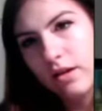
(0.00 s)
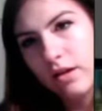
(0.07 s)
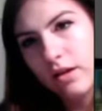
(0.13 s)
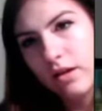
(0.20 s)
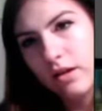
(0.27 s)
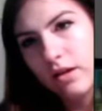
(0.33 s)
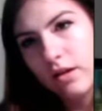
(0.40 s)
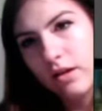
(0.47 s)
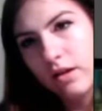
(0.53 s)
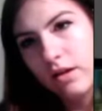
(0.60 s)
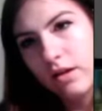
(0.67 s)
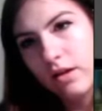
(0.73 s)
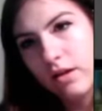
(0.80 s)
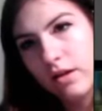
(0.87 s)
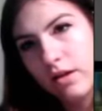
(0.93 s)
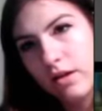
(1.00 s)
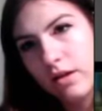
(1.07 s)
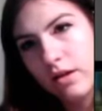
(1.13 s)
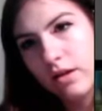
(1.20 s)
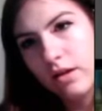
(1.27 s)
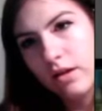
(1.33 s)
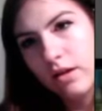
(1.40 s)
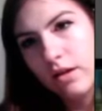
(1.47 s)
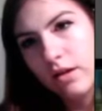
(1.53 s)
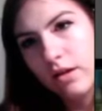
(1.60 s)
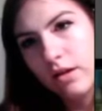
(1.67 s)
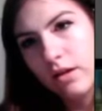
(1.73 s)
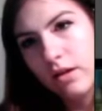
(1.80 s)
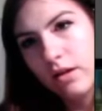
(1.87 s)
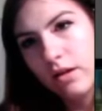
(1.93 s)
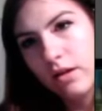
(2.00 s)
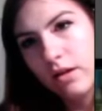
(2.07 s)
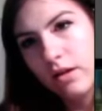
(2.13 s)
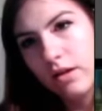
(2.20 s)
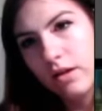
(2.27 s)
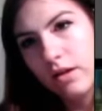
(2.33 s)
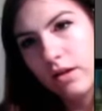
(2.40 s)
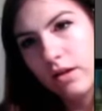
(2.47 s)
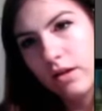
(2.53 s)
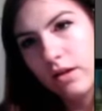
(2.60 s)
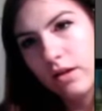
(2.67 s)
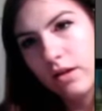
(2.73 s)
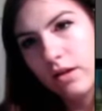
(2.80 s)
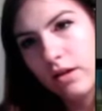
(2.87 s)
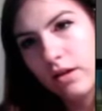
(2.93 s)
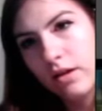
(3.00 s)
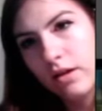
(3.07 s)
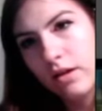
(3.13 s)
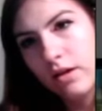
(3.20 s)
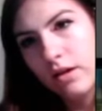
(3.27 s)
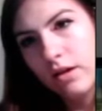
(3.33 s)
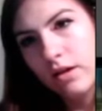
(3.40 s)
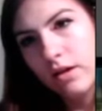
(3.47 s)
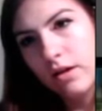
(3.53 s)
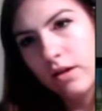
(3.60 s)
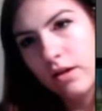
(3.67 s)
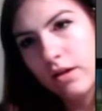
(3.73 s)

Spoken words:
(silent)